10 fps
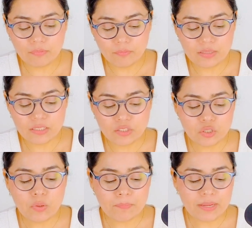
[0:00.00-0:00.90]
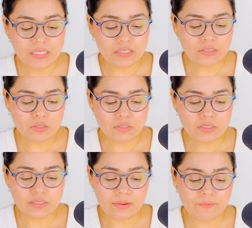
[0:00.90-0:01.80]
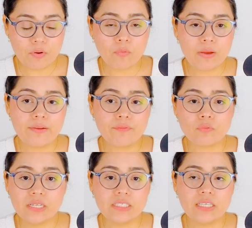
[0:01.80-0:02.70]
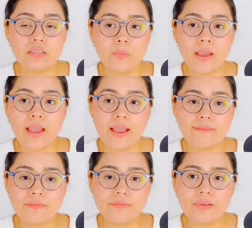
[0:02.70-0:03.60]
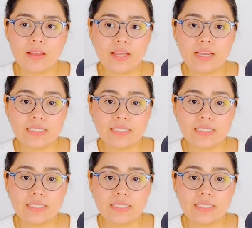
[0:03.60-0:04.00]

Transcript: with this Two of Pentacles, uh, for whatever reason, you have uh,